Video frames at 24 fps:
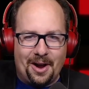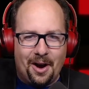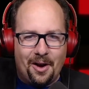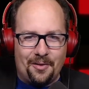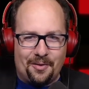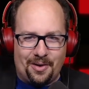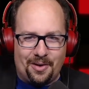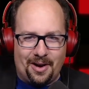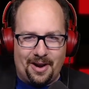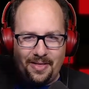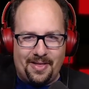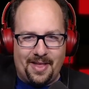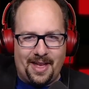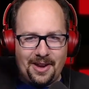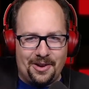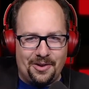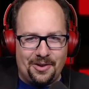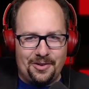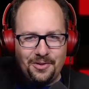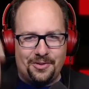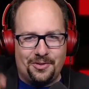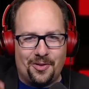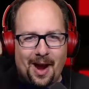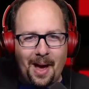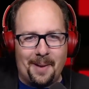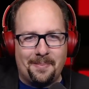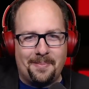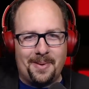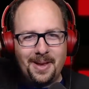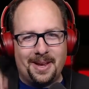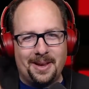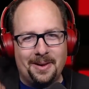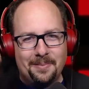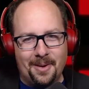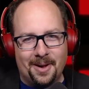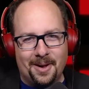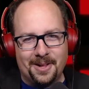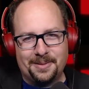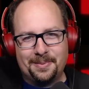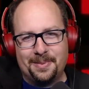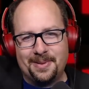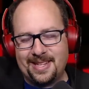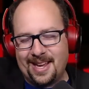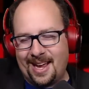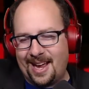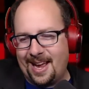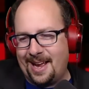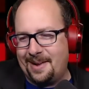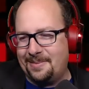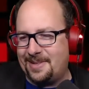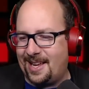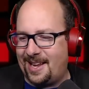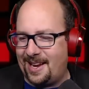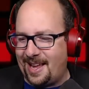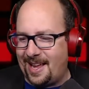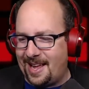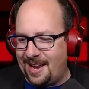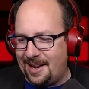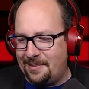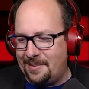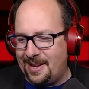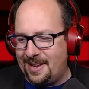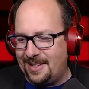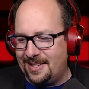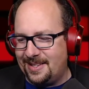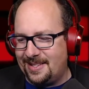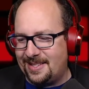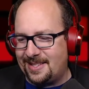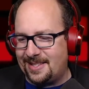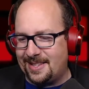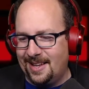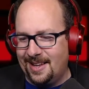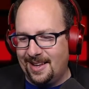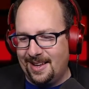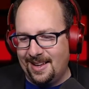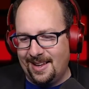over and then dropping multiple times on enemies.